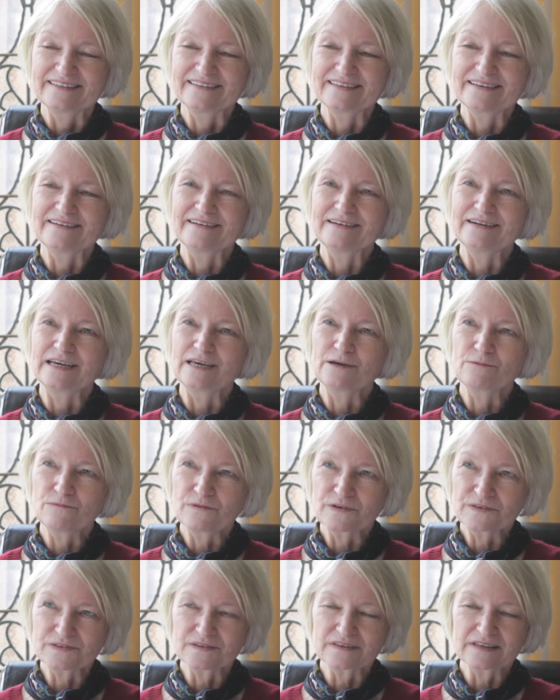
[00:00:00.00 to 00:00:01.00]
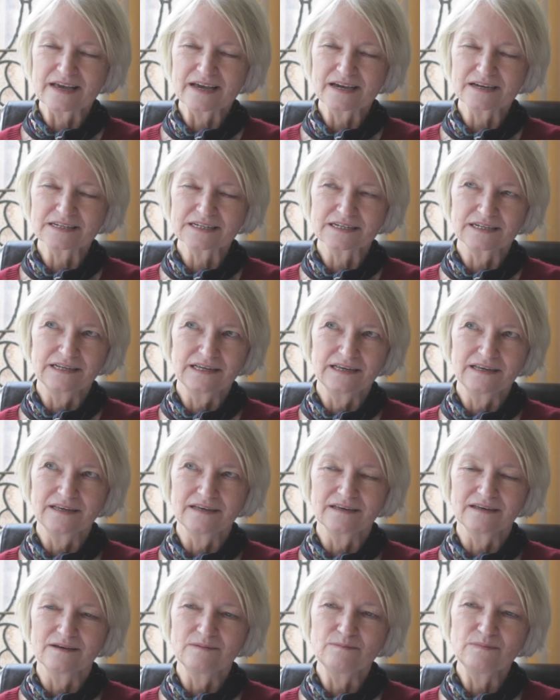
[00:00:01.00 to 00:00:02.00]
So it wasn't
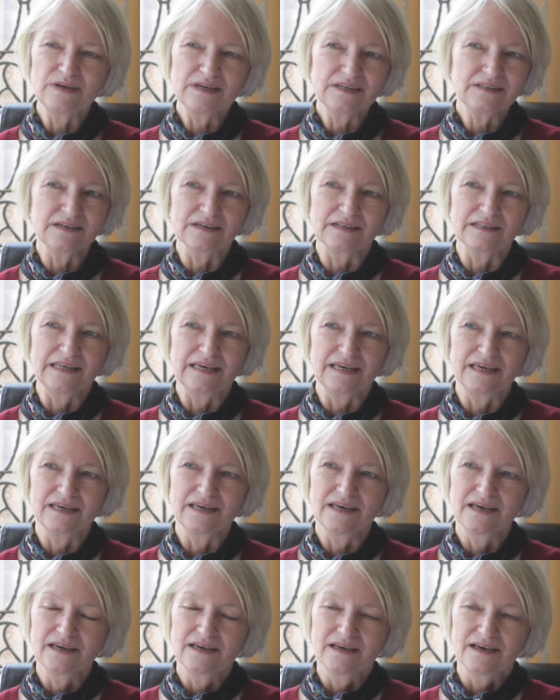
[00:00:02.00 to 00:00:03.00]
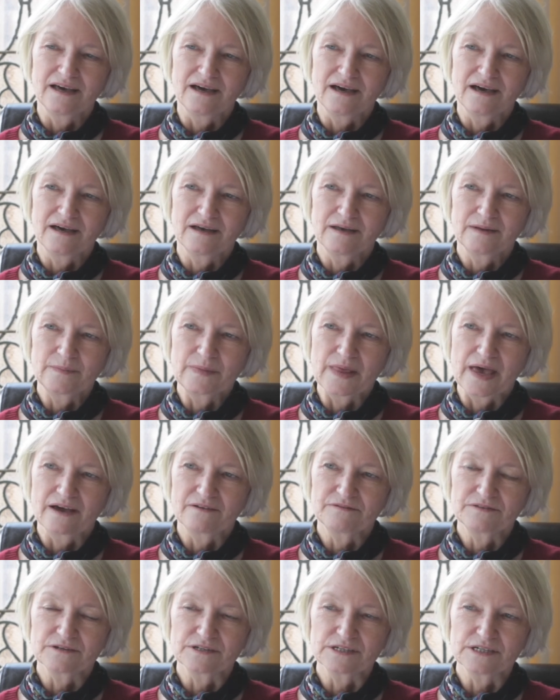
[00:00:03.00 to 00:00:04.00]
actually immediately
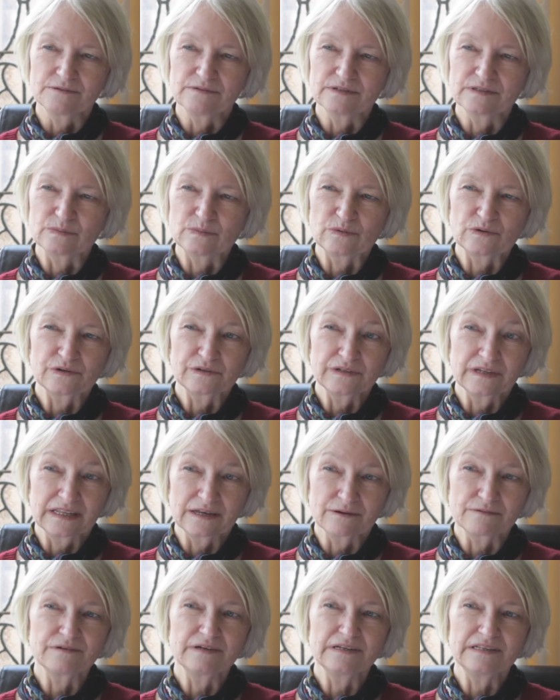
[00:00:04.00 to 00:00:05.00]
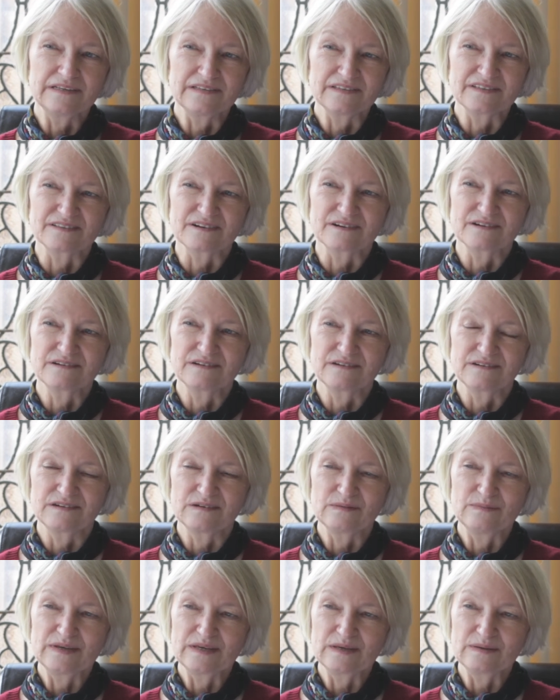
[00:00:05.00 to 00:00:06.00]
after she was born that I really started
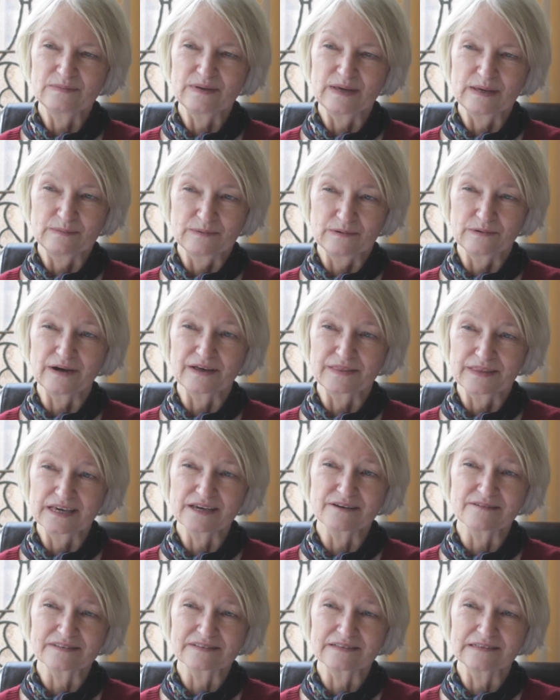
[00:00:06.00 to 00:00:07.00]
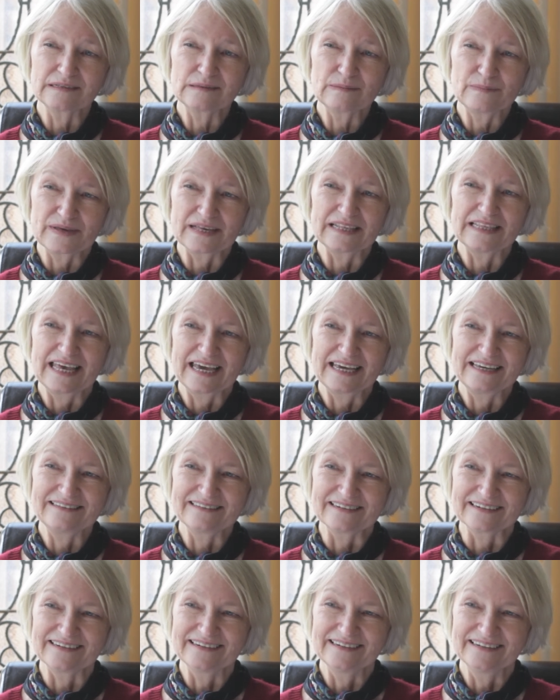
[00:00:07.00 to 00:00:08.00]
to meet people. I think it was a little bit
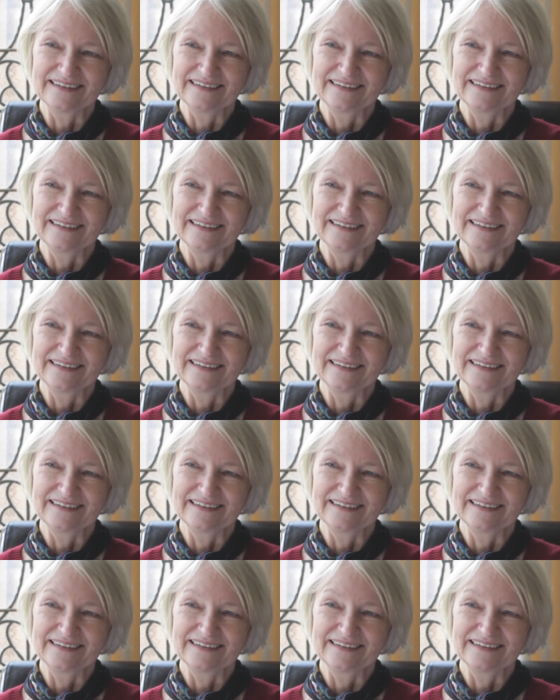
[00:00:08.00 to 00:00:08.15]
later.